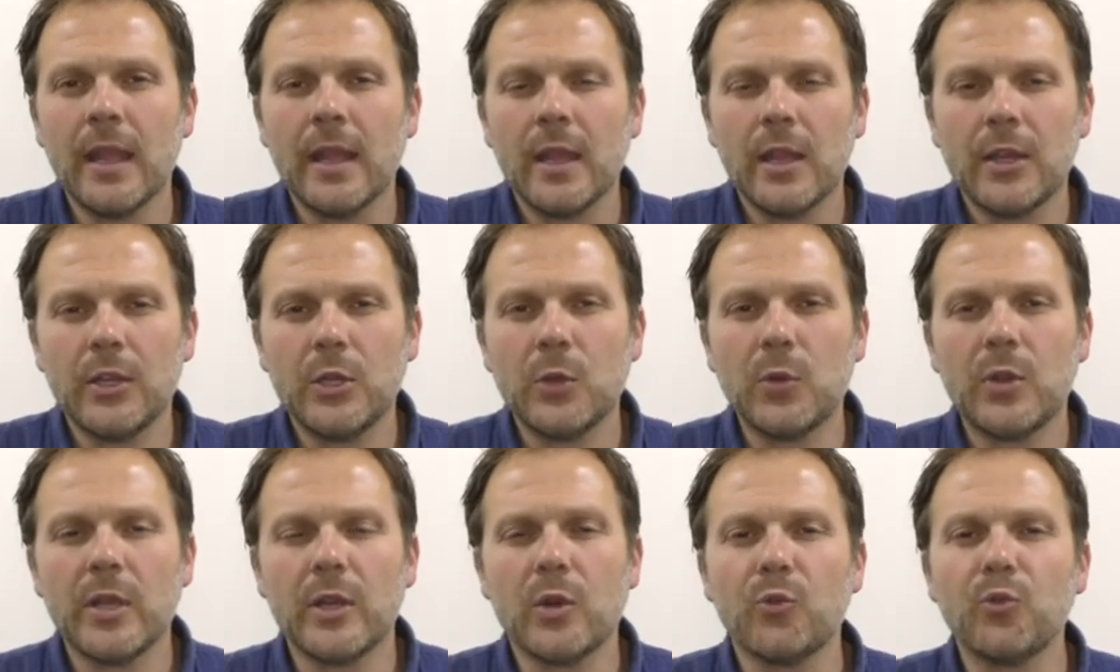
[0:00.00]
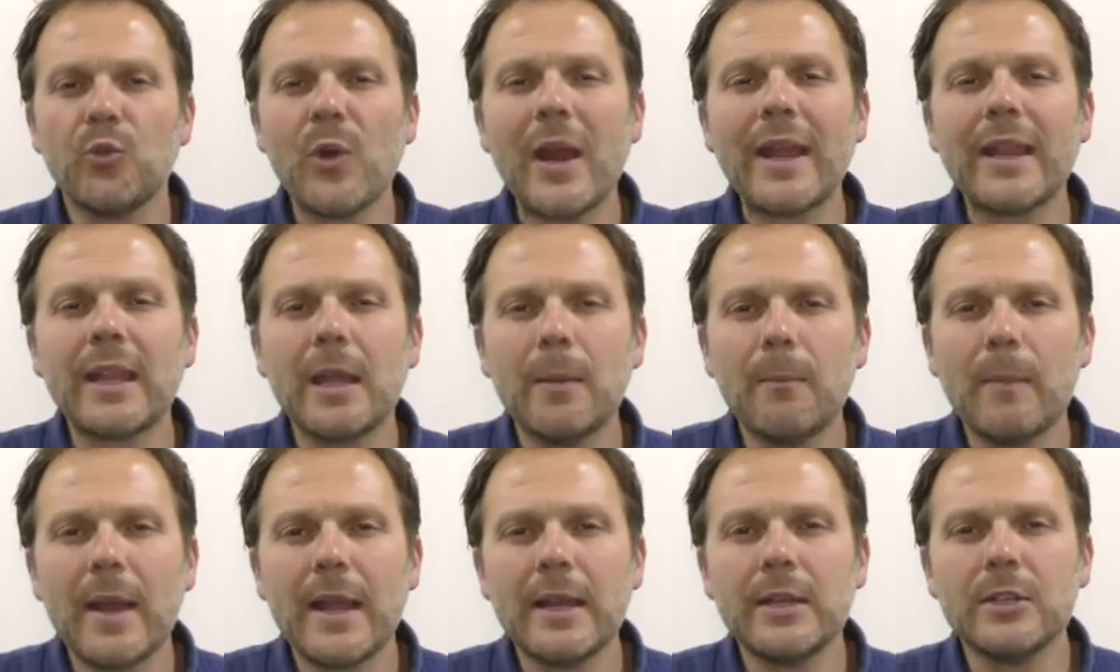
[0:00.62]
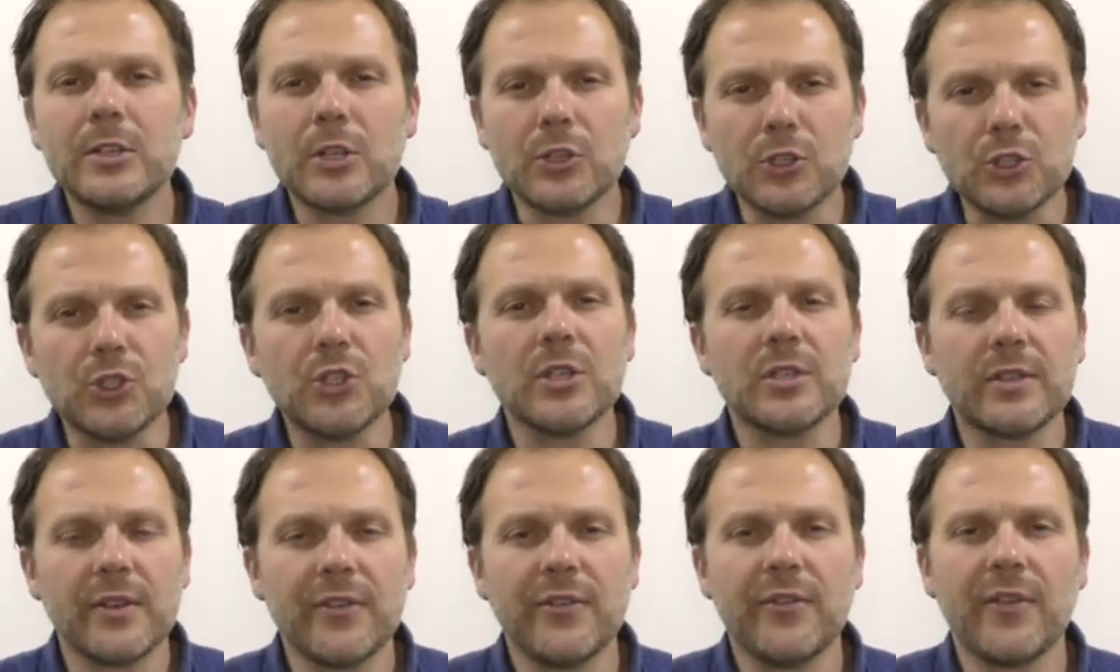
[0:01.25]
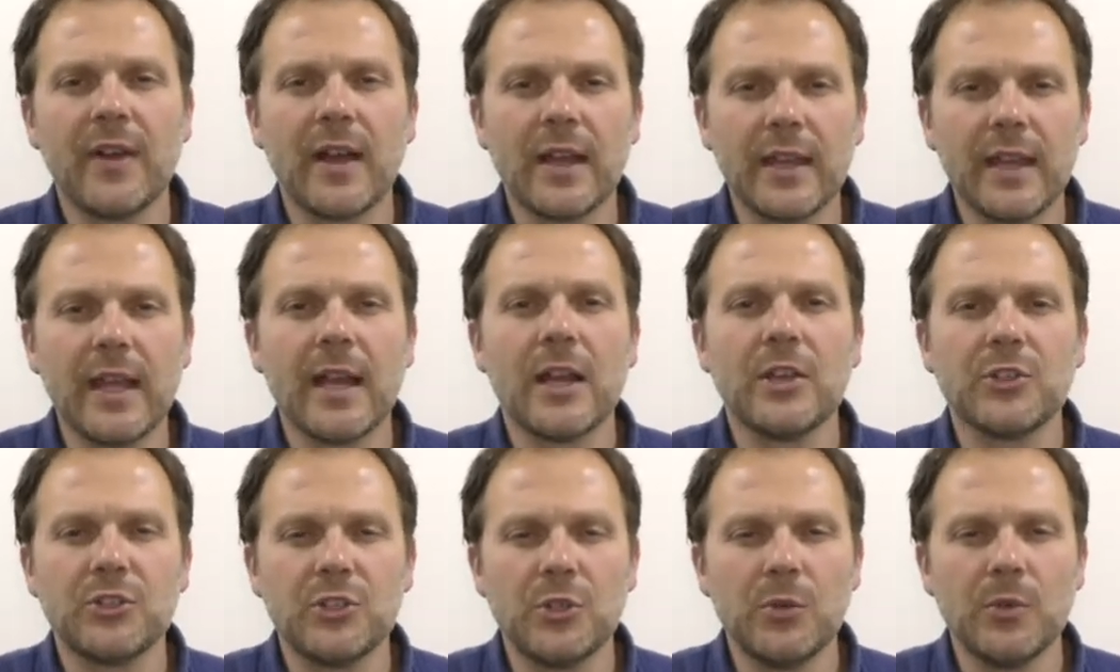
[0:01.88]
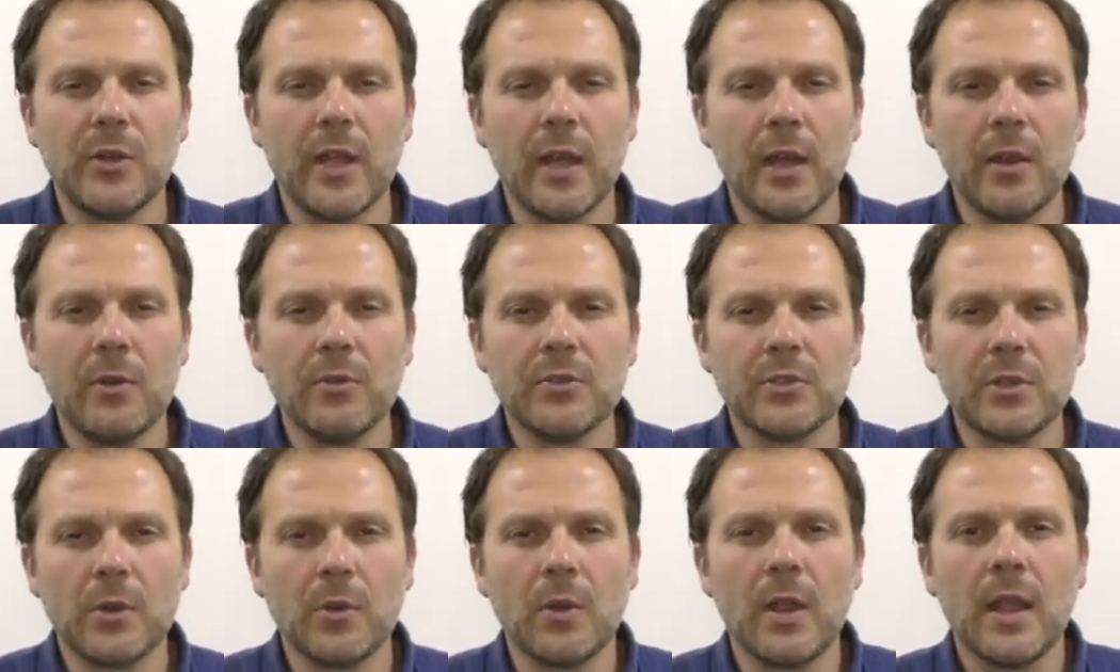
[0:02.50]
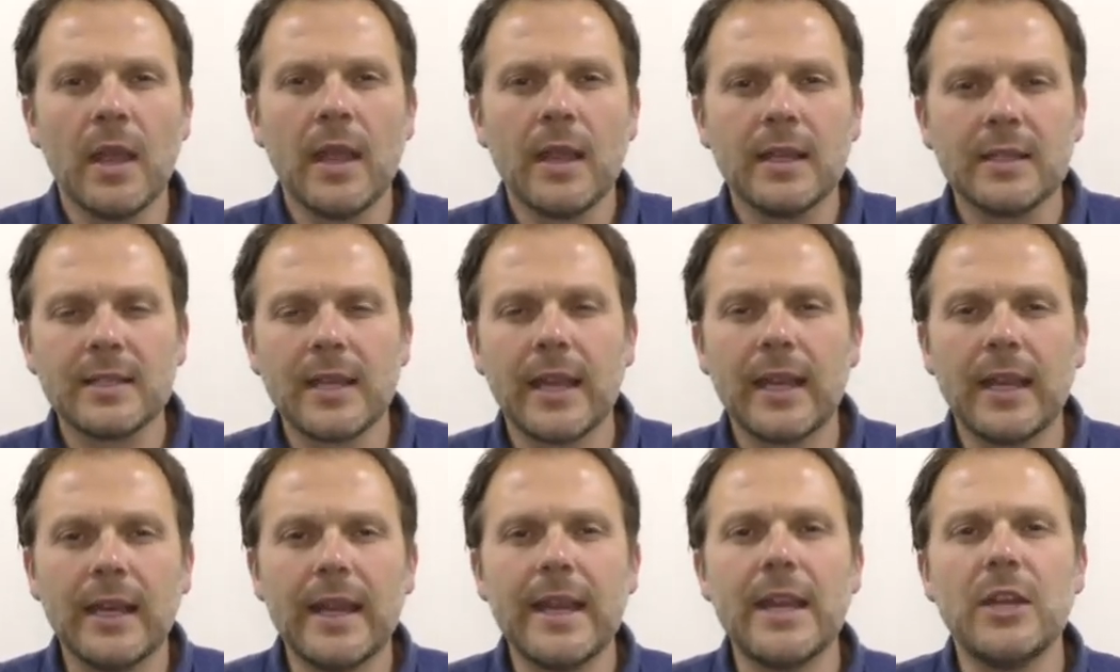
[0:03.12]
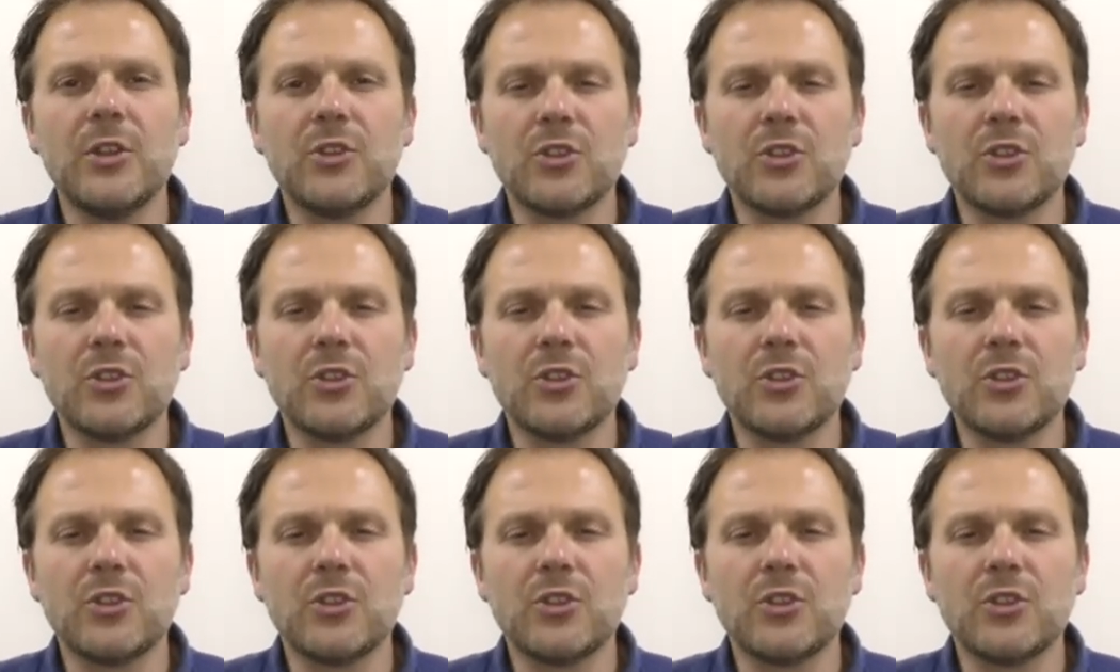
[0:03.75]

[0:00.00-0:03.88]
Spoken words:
You can recommend and justify as you go, so taking each